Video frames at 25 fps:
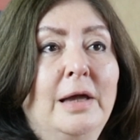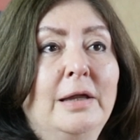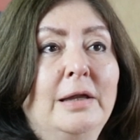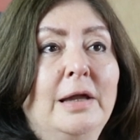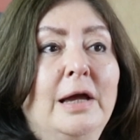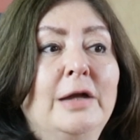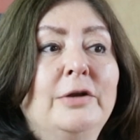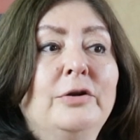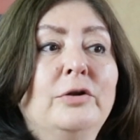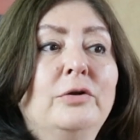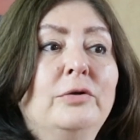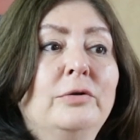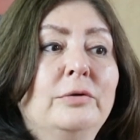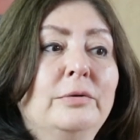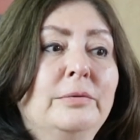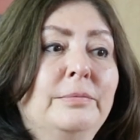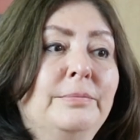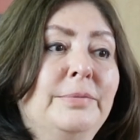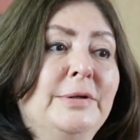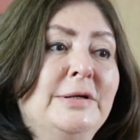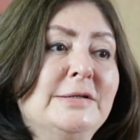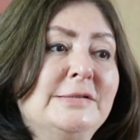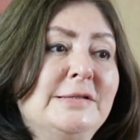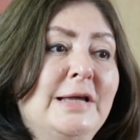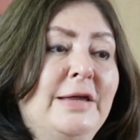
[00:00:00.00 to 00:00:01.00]
I, I don't,
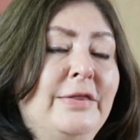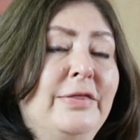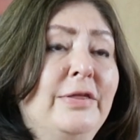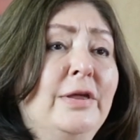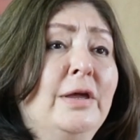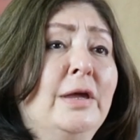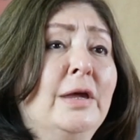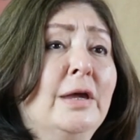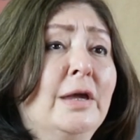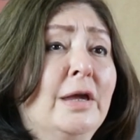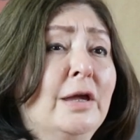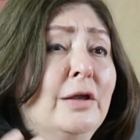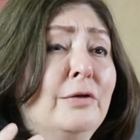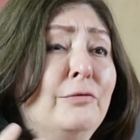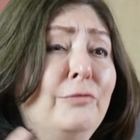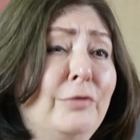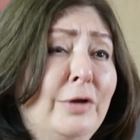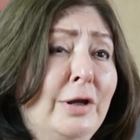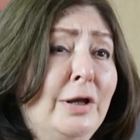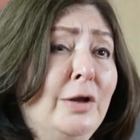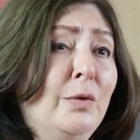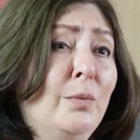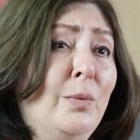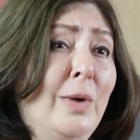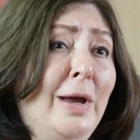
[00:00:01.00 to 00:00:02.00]
because I think it
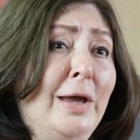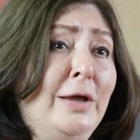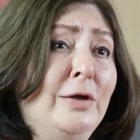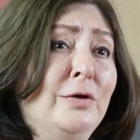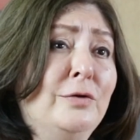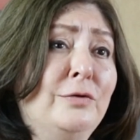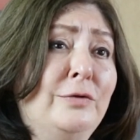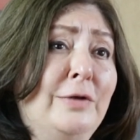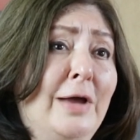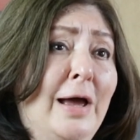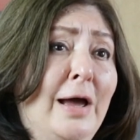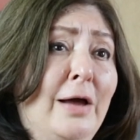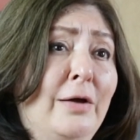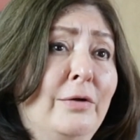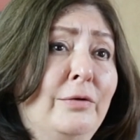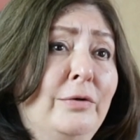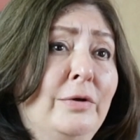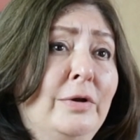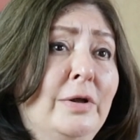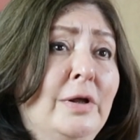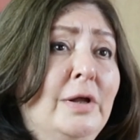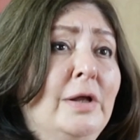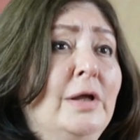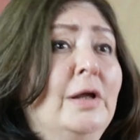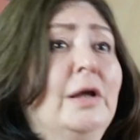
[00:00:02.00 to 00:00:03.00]
can really weigh you
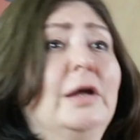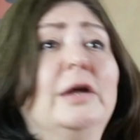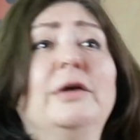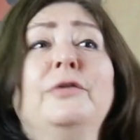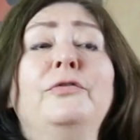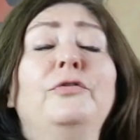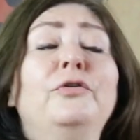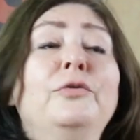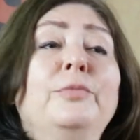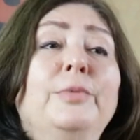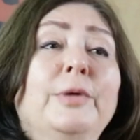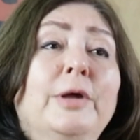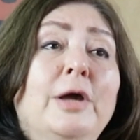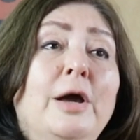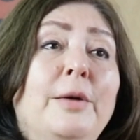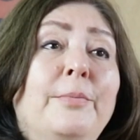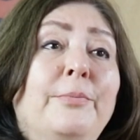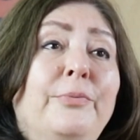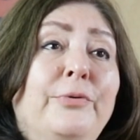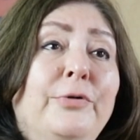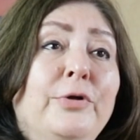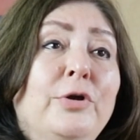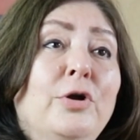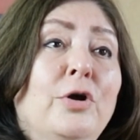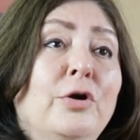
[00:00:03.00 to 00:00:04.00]
down if you
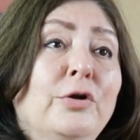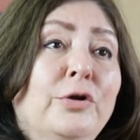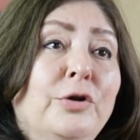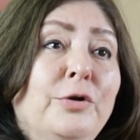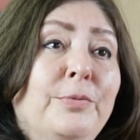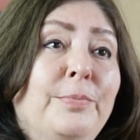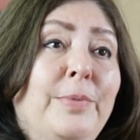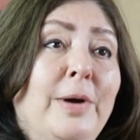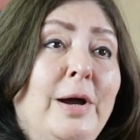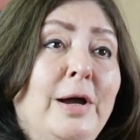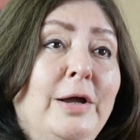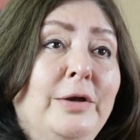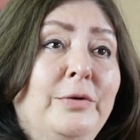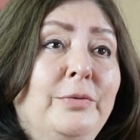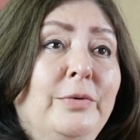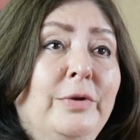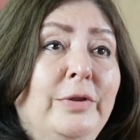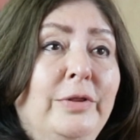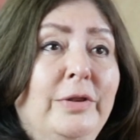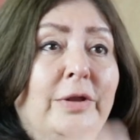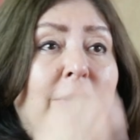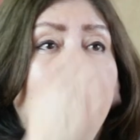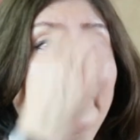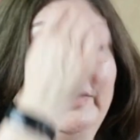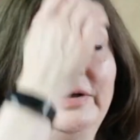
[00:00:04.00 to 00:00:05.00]
become preoccupied
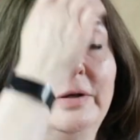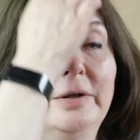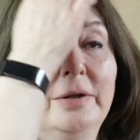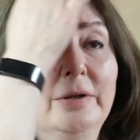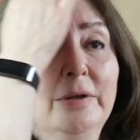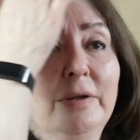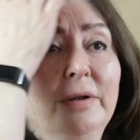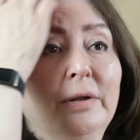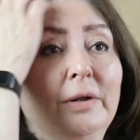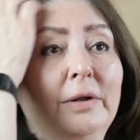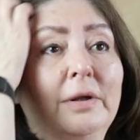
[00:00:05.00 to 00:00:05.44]
with it.